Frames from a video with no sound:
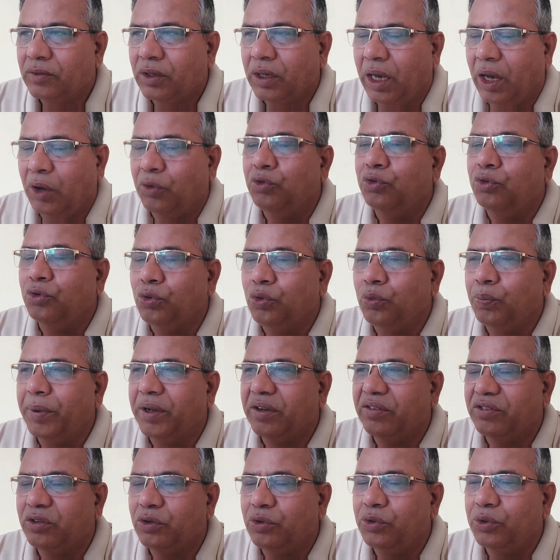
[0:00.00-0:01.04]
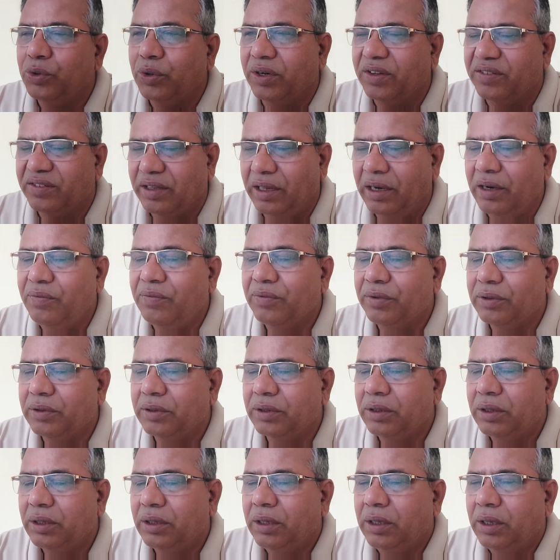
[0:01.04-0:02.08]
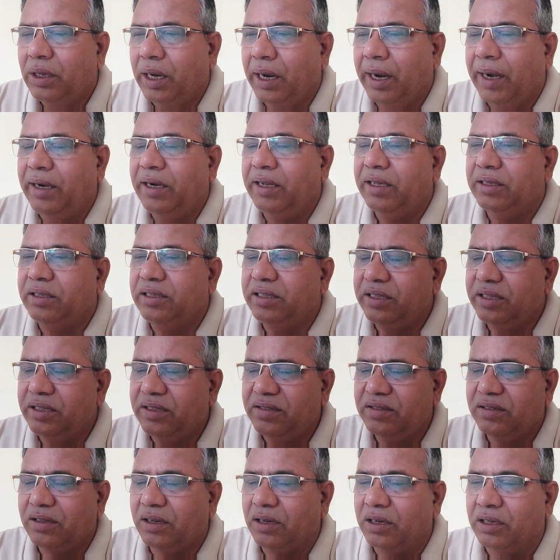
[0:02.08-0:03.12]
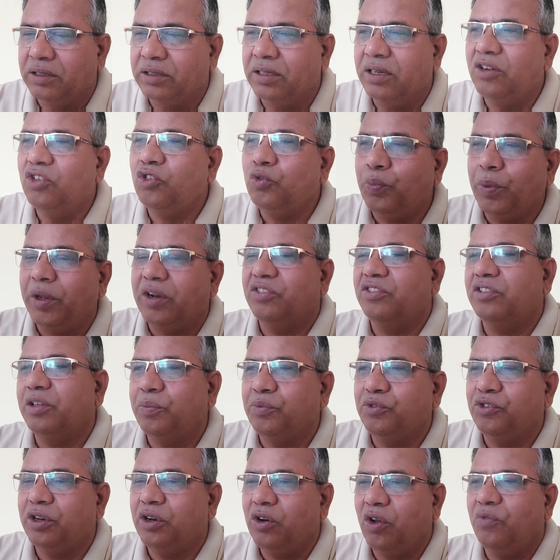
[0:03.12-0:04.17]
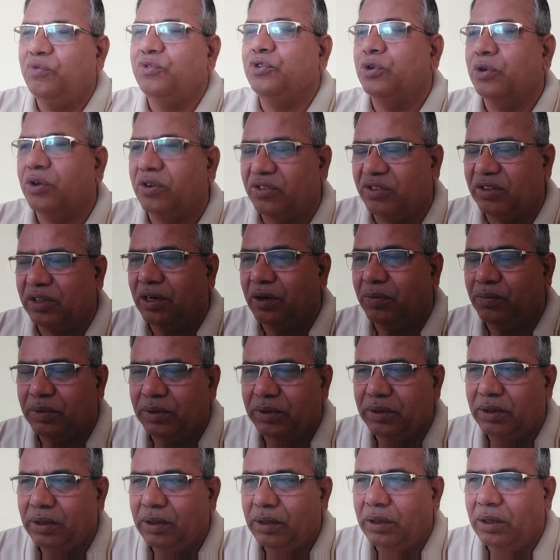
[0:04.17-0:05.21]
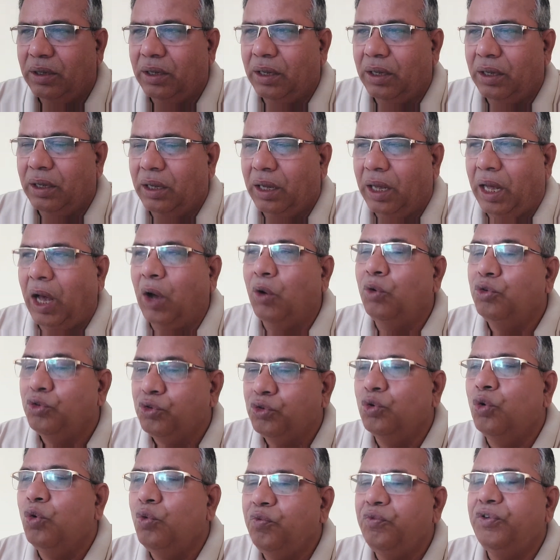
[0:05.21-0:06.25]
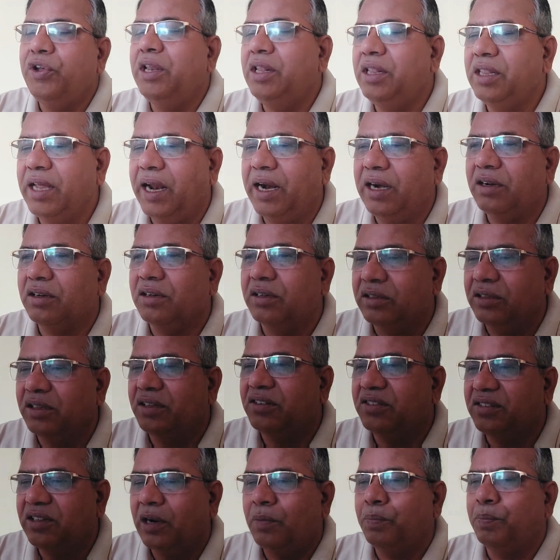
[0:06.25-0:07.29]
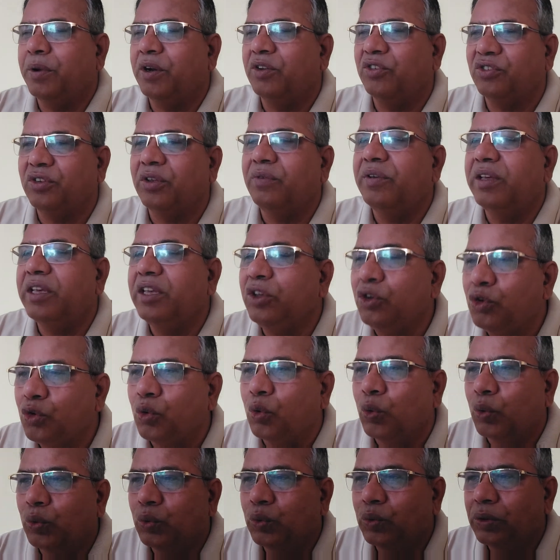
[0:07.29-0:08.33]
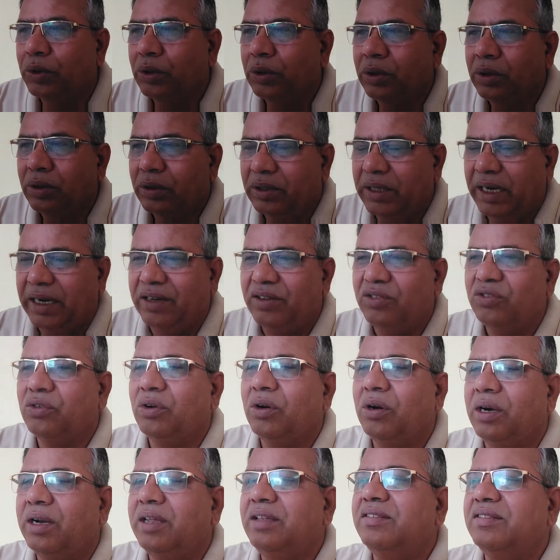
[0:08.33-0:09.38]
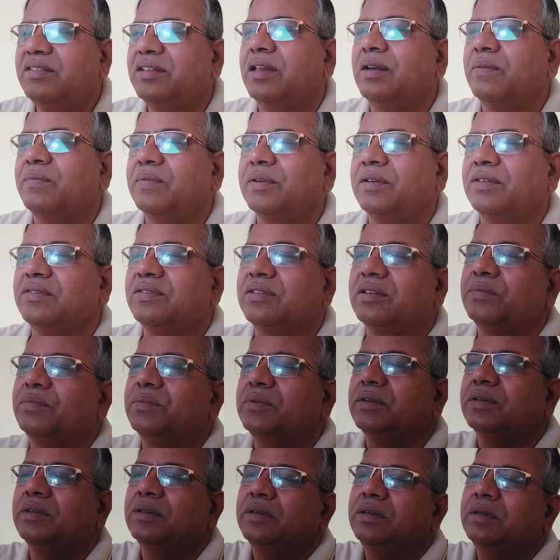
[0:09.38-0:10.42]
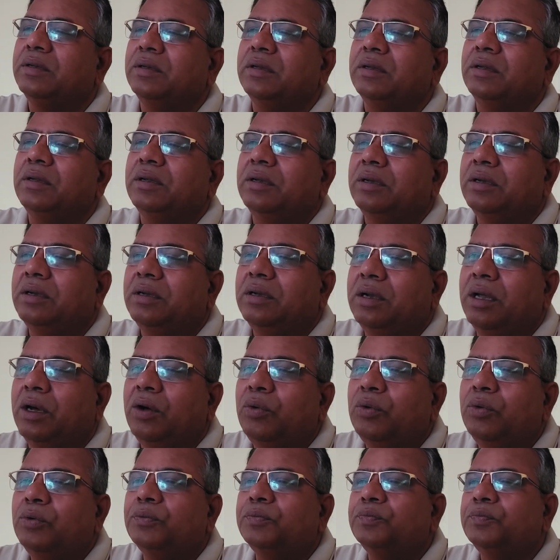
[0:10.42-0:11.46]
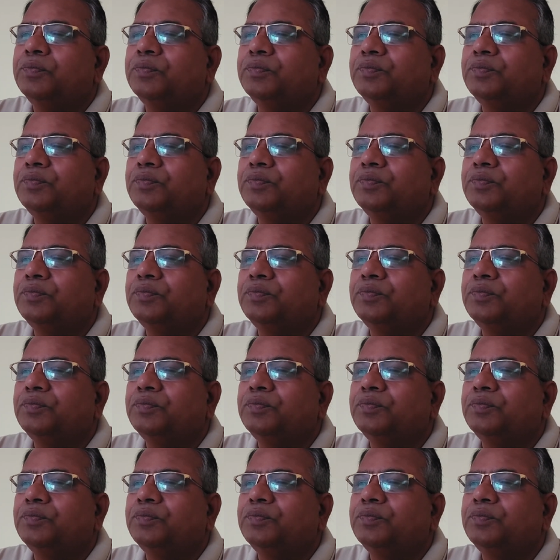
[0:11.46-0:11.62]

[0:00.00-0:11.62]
how you perceive yourself, and it is others' perception of yourself, how you feel that others are perceiving you. That is called as self-concept. Now,